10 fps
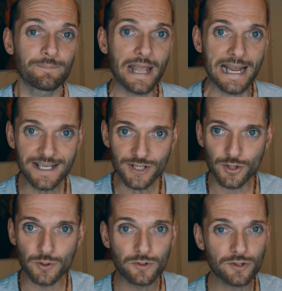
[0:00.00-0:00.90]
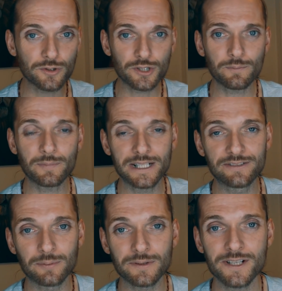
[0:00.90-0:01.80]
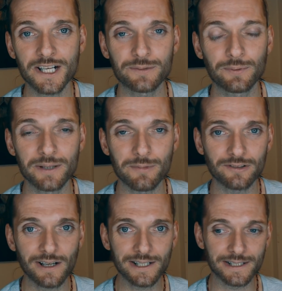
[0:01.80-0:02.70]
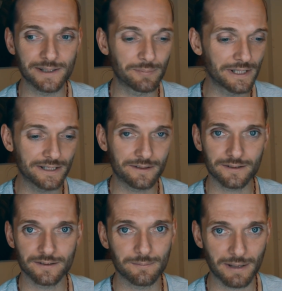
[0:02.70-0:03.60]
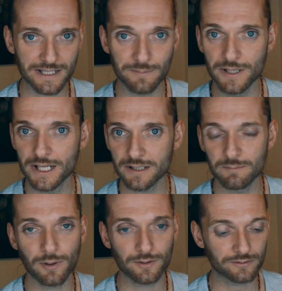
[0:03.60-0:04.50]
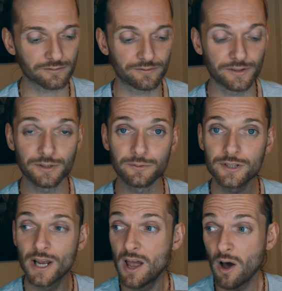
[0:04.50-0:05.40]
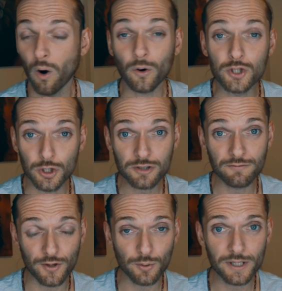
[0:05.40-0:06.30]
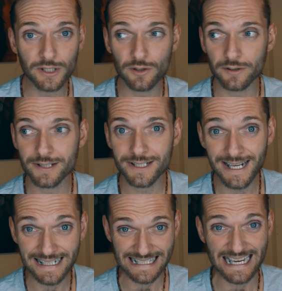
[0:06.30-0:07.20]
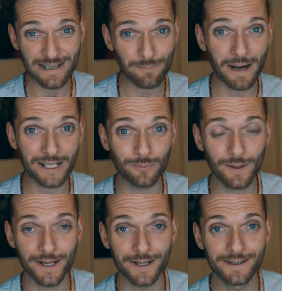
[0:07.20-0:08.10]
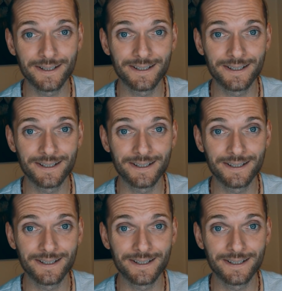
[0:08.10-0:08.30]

into such unbelievable sexual immorality, be it masturbation, pornography use, or just viewing the other sex in a bad way.